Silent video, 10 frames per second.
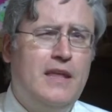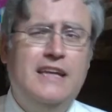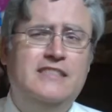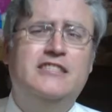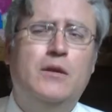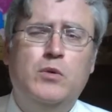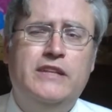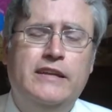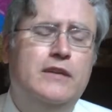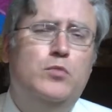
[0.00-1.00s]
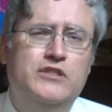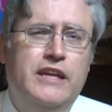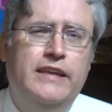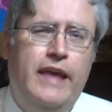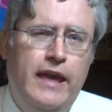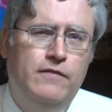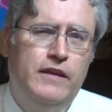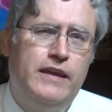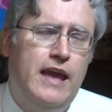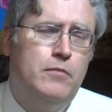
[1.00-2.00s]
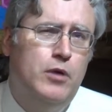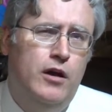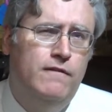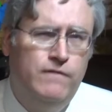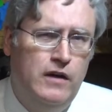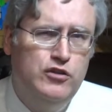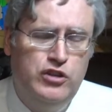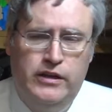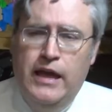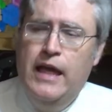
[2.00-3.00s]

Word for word: Instead, what they did was they gave the camera a function.